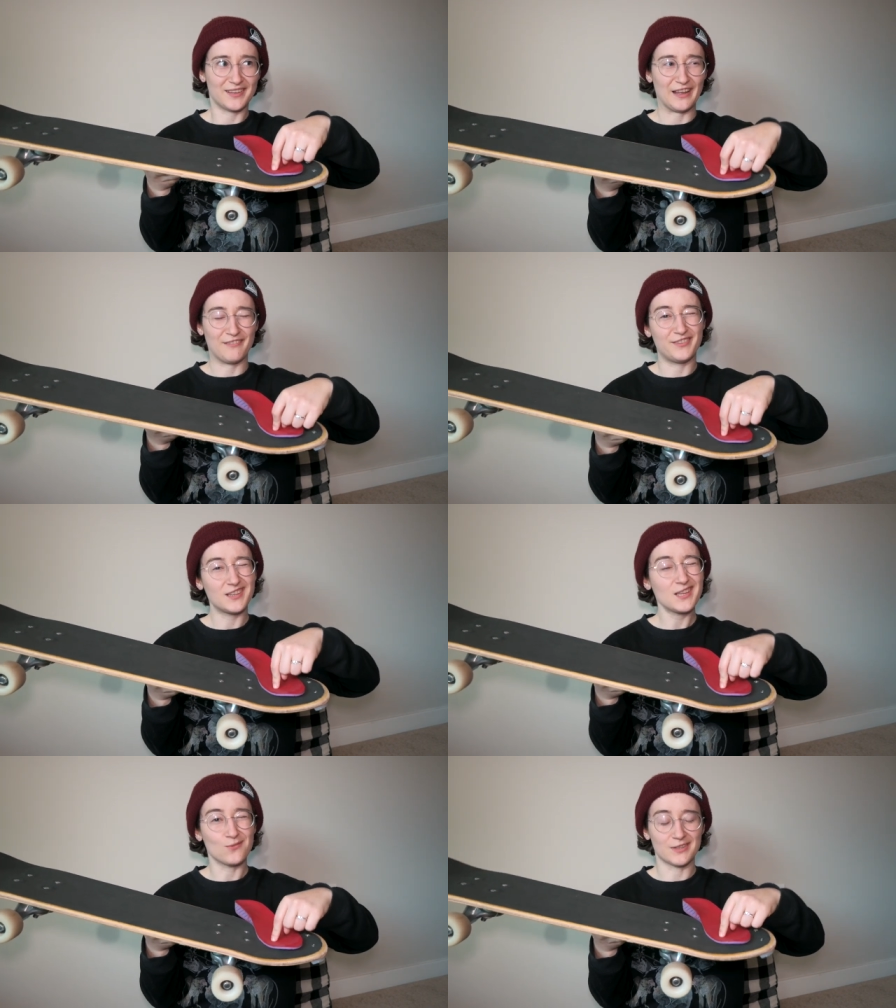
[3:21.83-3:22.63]
I feel
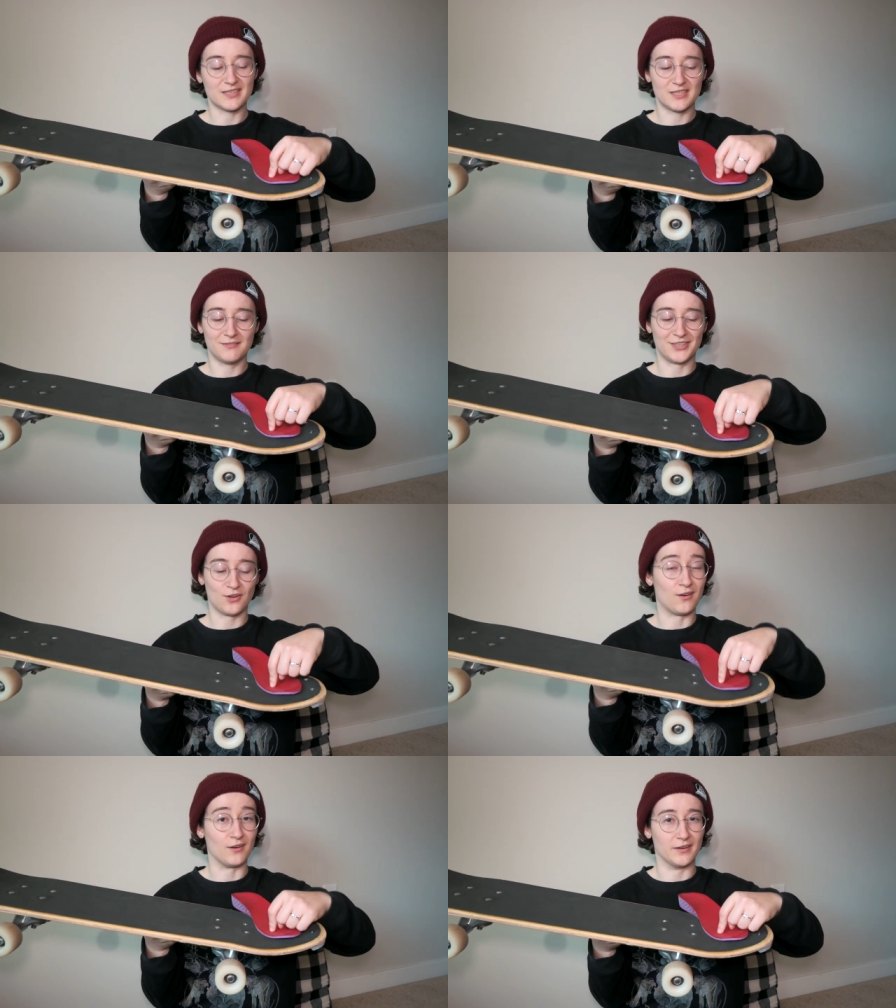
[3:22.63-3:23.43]
like relatively
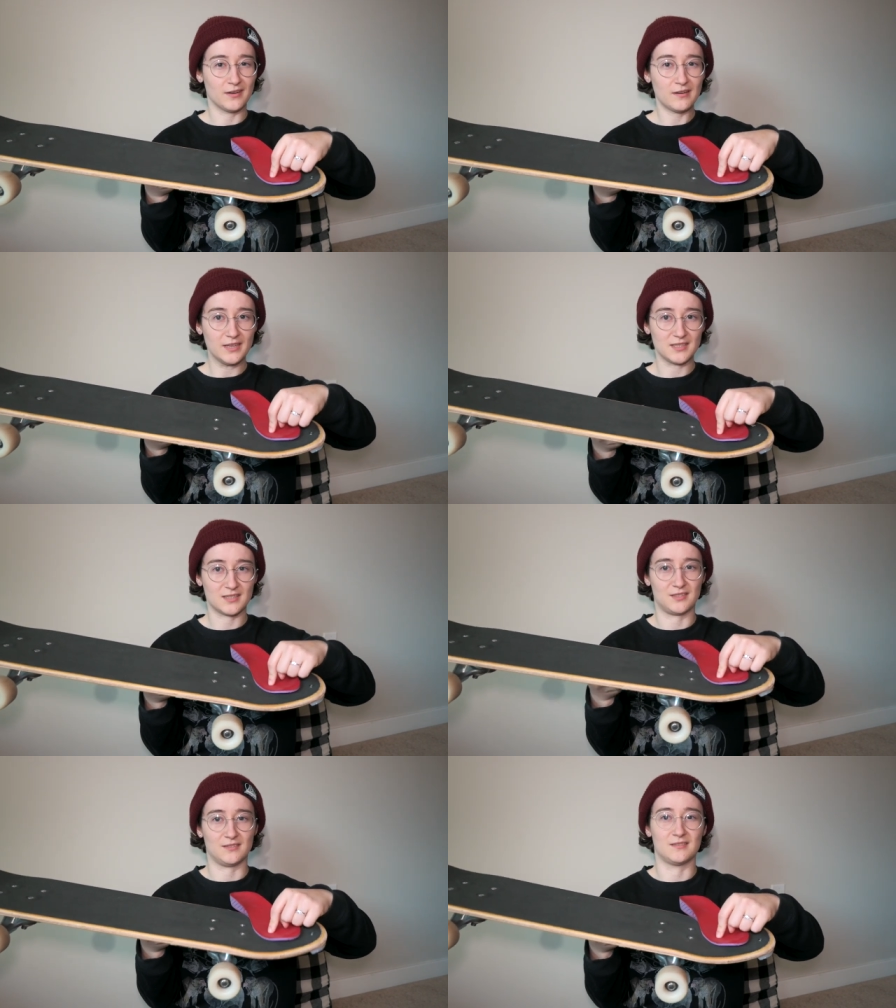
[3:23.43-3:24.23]
harder and
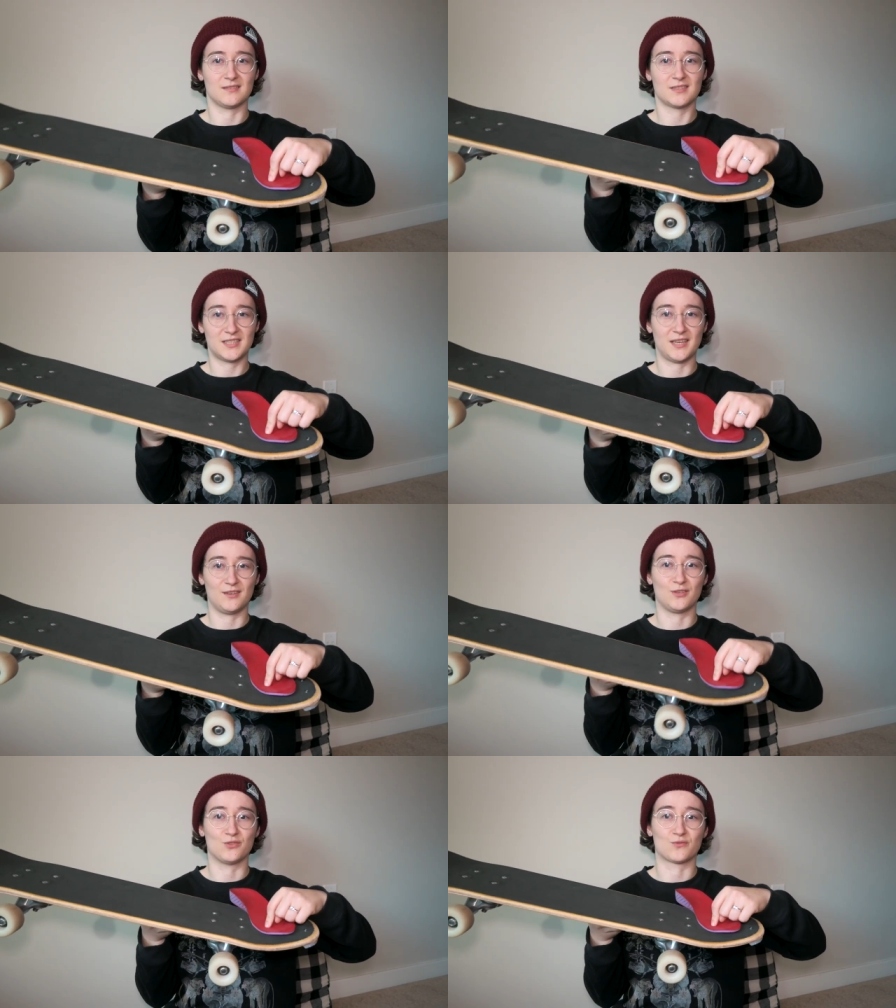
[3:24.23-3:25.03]
still stay
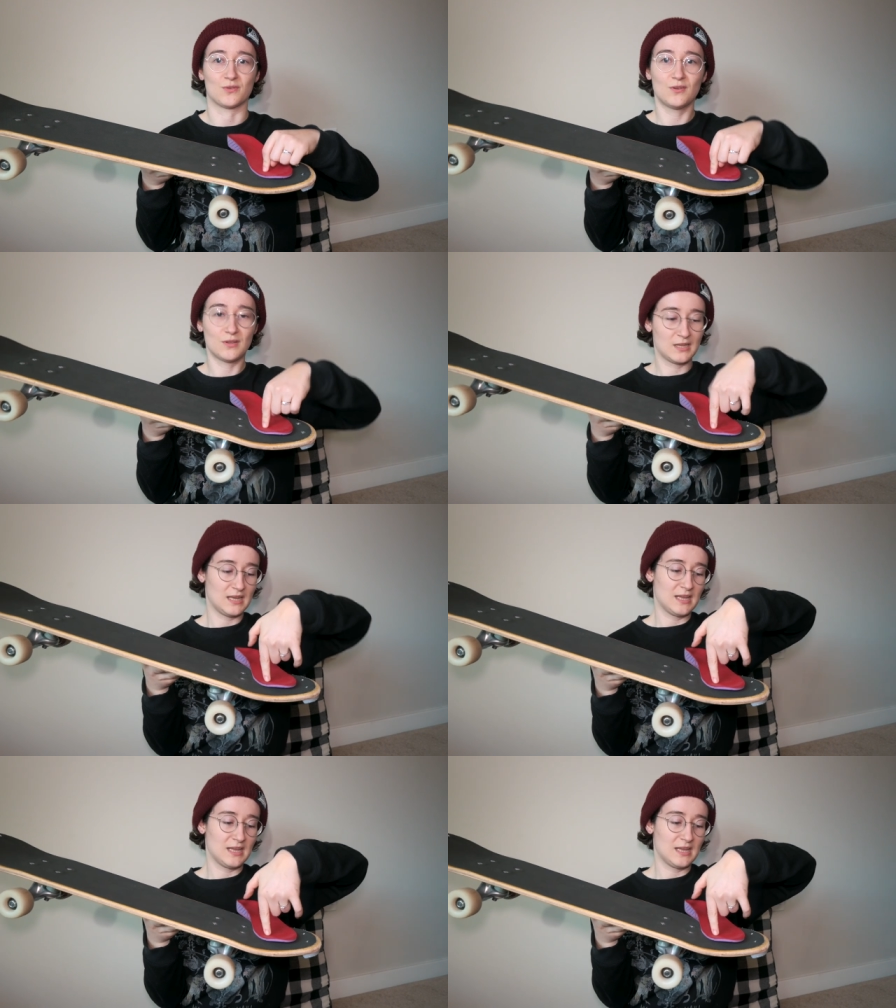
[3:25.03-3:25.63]
in control.